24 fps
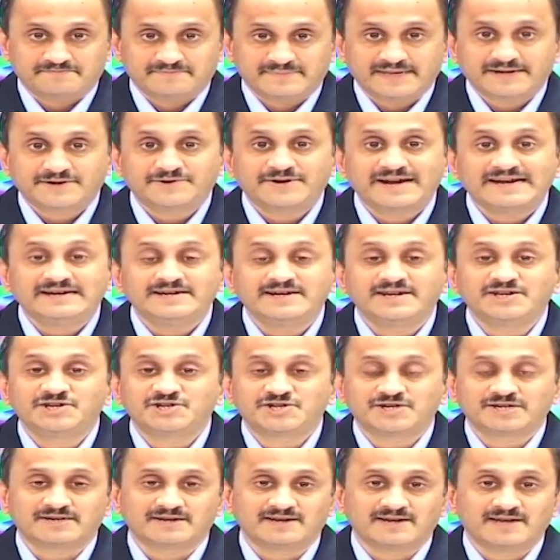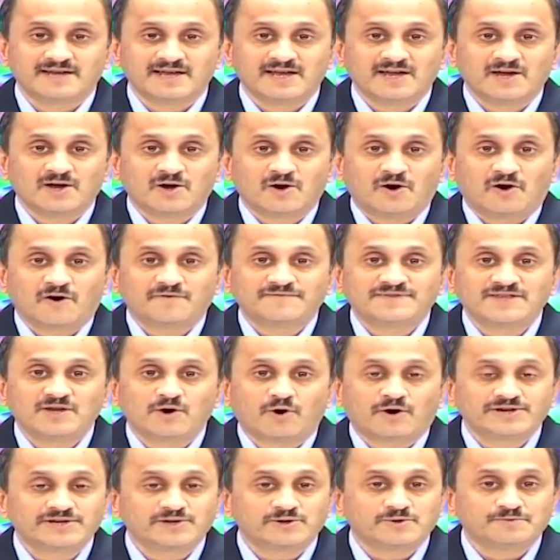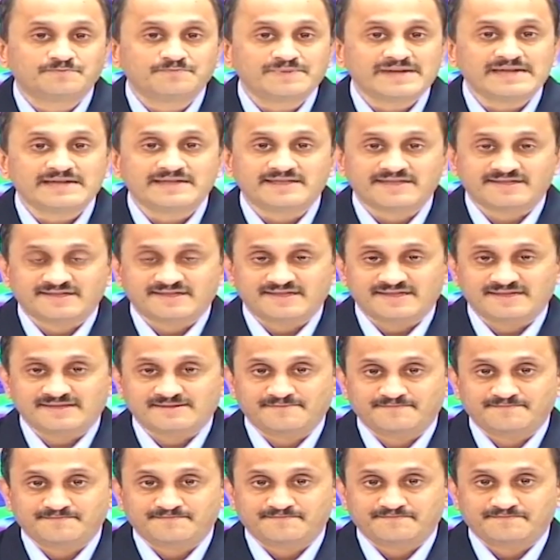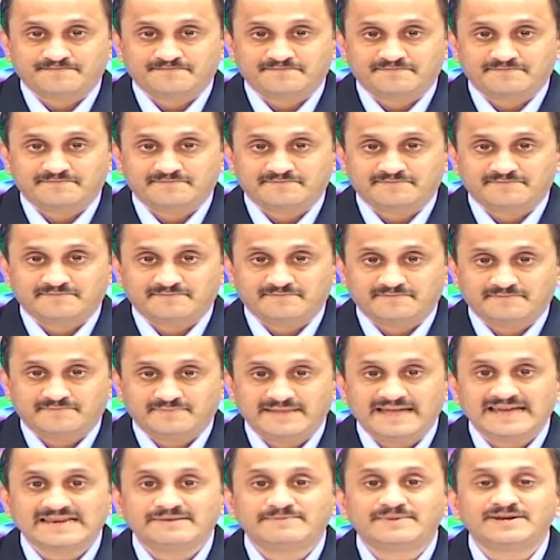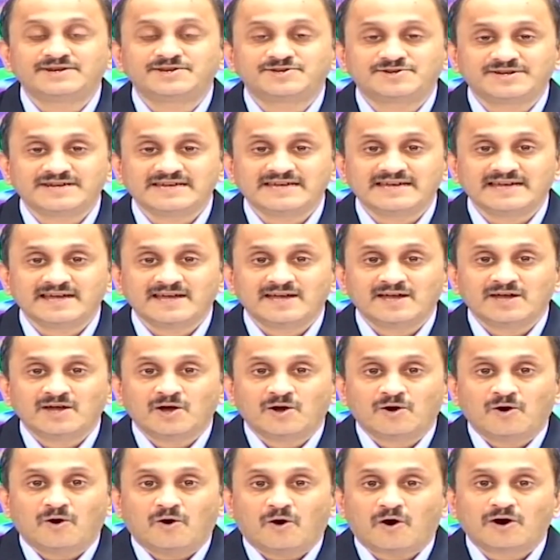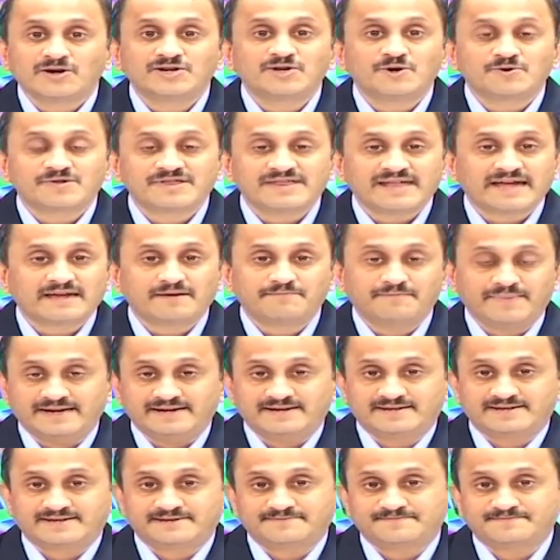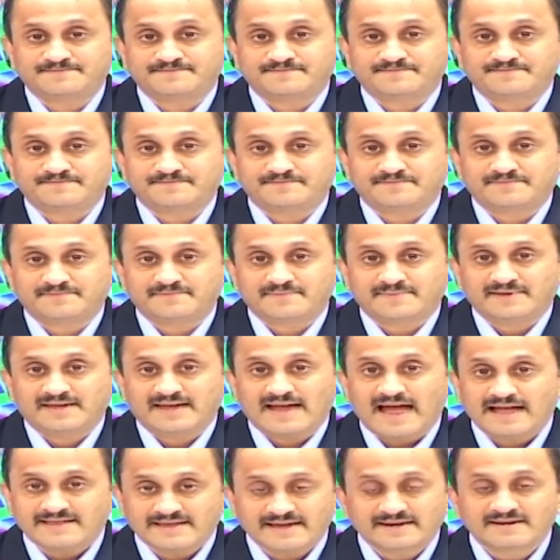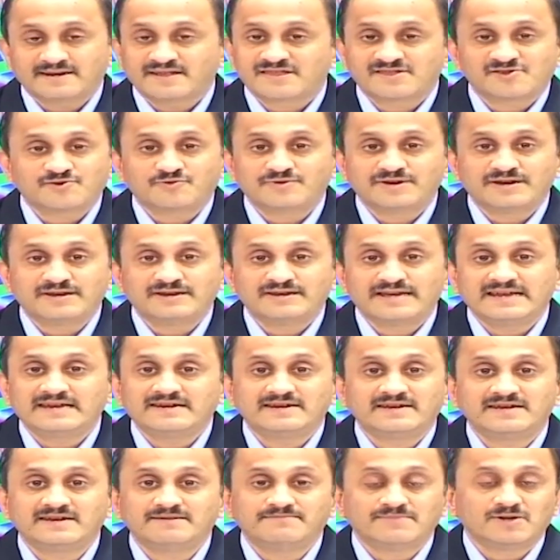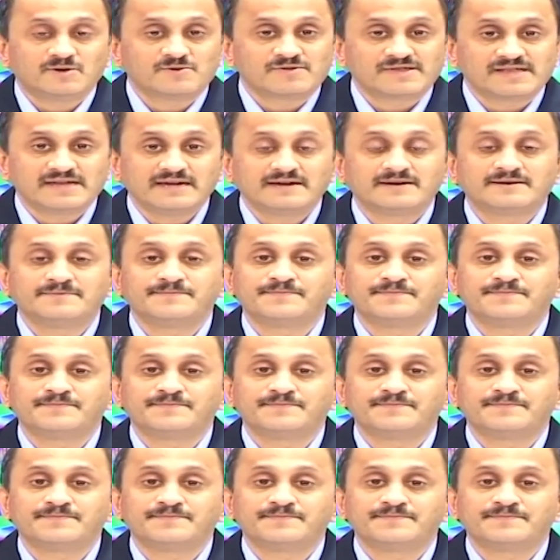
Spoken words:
that rendition of the audio piece, the elementary audio segment as understood in Indian music,